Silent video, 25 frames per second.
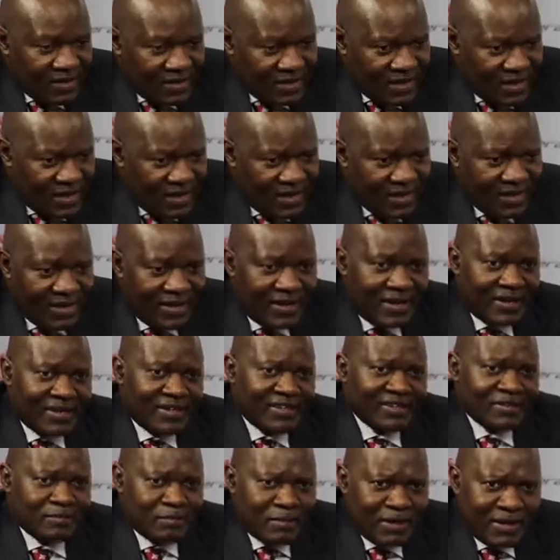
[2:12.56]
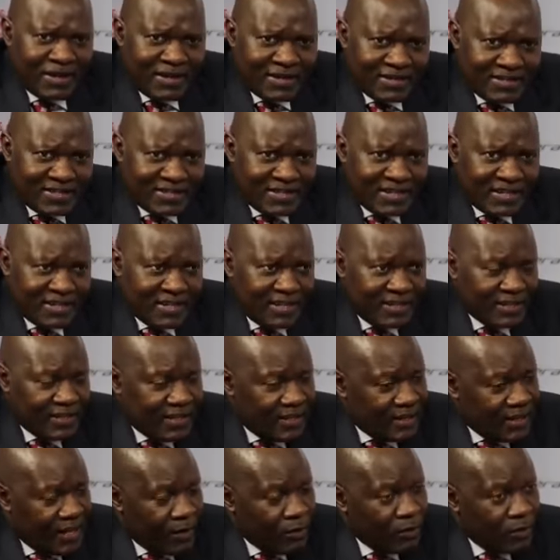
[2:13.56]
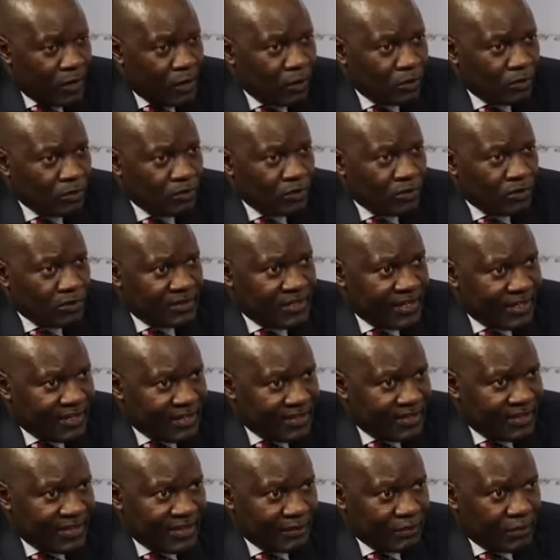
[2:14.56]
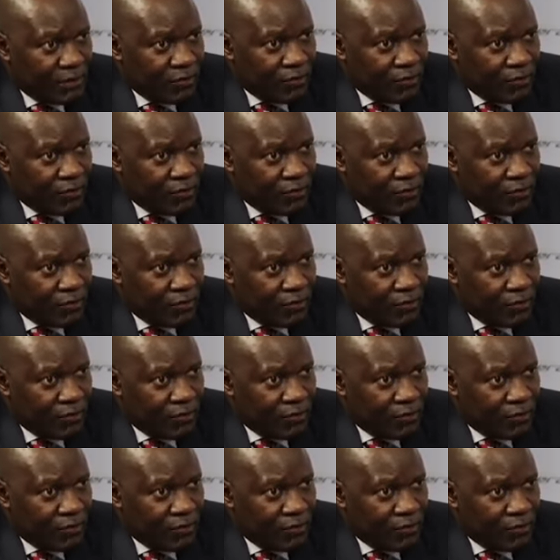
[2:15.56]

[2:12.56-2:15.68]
Yeah, it might. I wouldn't take it that way.